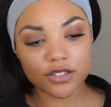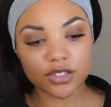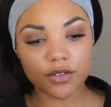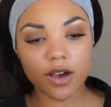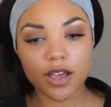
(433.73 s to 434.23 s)

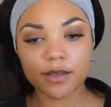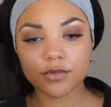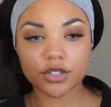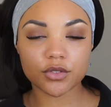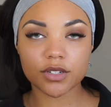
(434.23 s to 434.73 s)
So I am
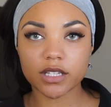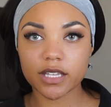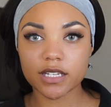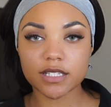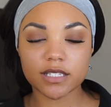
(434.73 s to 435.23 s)
just going to
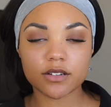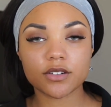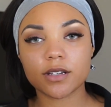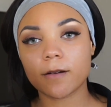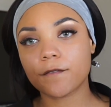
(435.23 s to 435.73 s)
let it sit
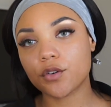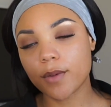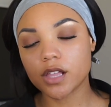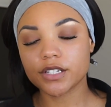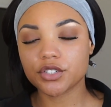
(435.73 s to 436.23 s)
on here for
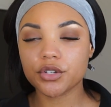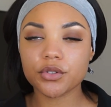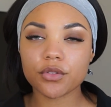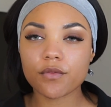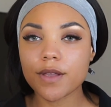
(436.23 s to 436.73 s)
about like 2
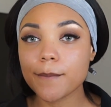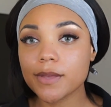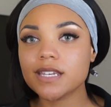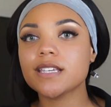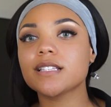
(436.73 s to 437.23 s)
to 3
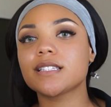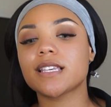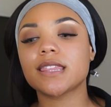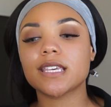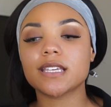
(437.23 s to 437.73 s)
minutes,
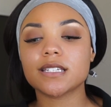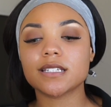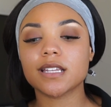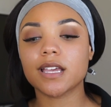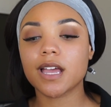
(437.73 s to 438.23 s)
and
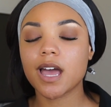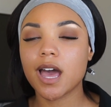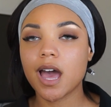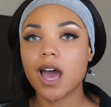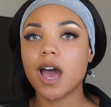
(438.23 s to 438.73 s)

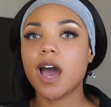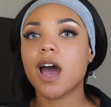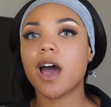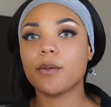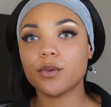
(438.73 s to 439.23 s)

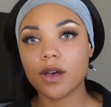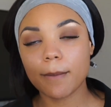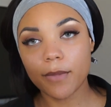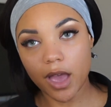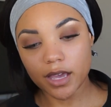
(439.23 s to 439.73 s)
then I will
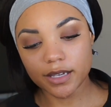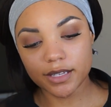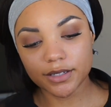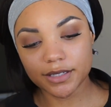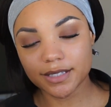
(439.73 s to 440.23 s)
come back
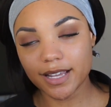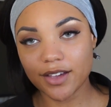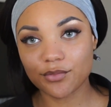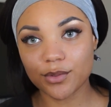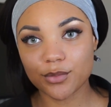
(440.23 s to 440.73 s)
and
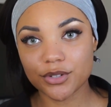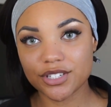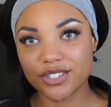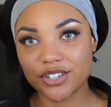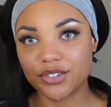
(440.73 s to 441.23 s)
we will
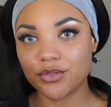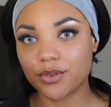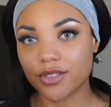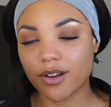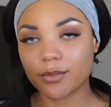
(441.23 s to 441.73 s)
continue
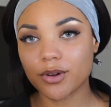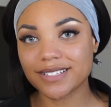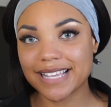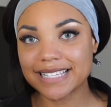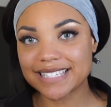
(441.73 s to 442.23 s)
with our
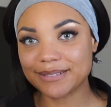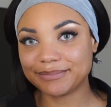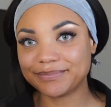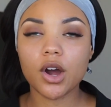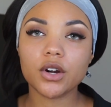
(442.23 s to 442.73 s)
process.
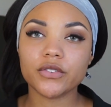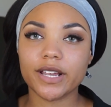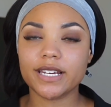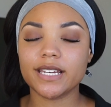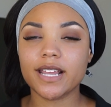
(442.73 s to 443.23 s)

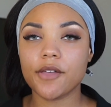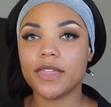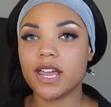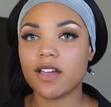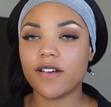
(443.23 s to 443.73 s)
Alrighty, now
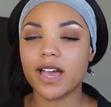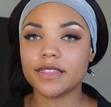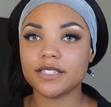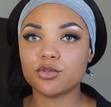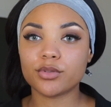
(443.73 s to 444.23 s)
that I've
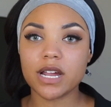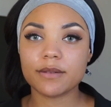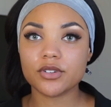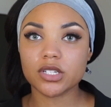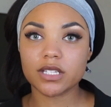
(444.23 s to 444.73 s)
had this
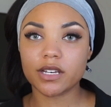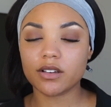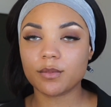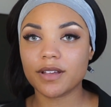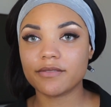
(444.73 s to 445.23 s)
primer
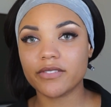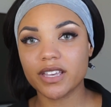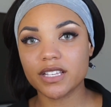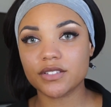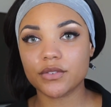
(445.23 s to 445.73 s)
sitting on my
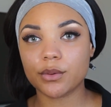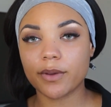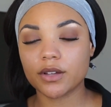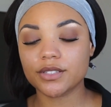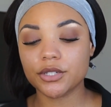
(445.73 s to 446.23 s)
face for
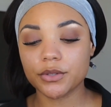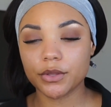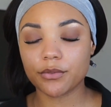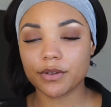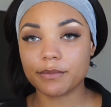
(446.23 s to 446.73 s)
about 2
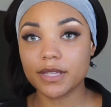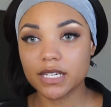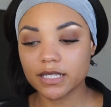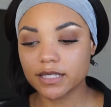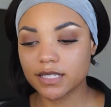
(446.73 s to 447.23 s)
to 3
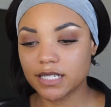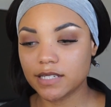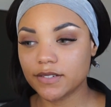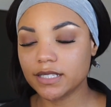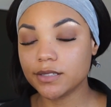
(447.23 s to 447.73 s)
minutes to
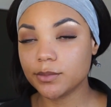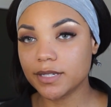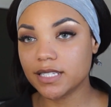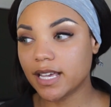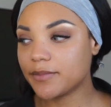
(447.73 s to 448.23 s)
give it a little bit
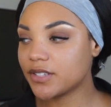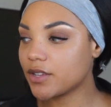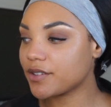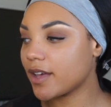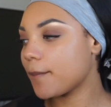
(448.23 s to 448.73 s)
of time to
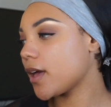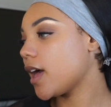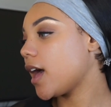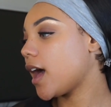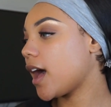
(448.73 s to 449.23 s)
soak up,
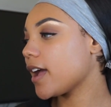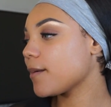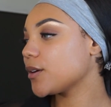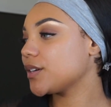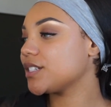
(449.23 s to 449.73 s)
I
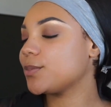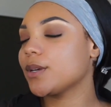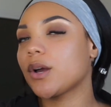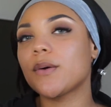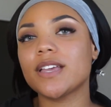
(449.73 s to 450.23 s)
am going to be
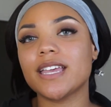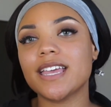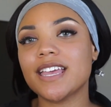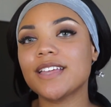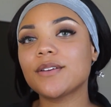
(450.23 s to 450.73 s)
going
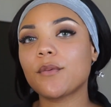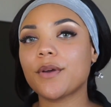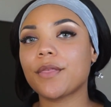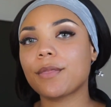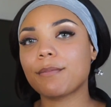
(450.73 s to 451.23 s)
in
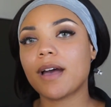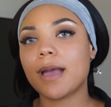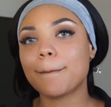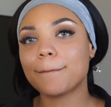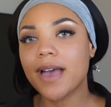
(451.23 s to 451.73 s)
with
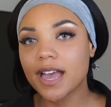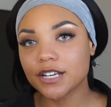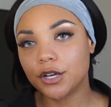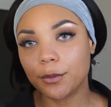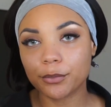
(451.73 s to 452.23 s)
my
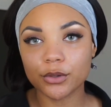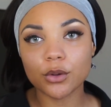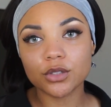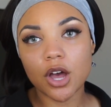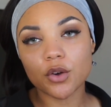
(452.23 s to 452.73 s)
MAC
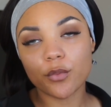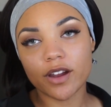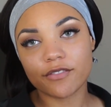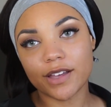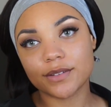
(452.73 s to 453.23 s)
Prolong
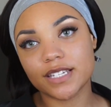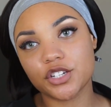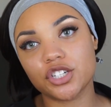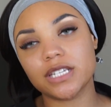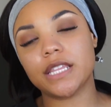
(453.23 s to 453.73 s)
Wear
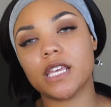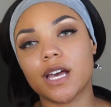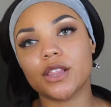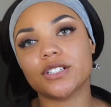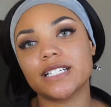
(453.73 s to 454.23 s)
Foundation in the
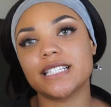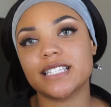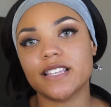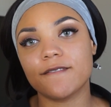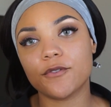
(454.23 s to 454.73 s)
color
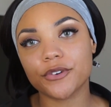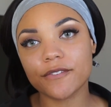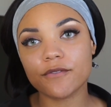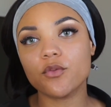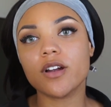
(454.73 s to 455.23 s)

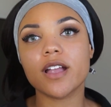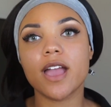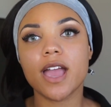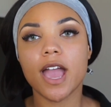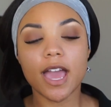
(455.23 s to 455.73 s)
NC44,
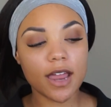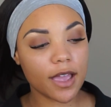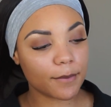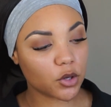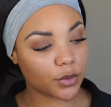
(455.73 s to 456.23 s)
and I
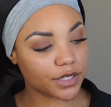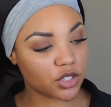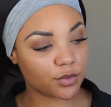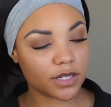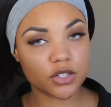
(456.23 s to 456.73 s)
am going
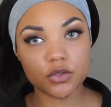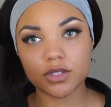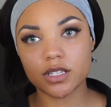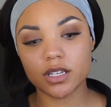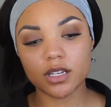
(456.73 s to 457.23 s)
to be
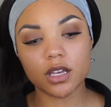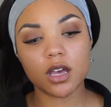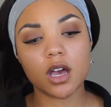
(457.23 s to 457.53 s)
using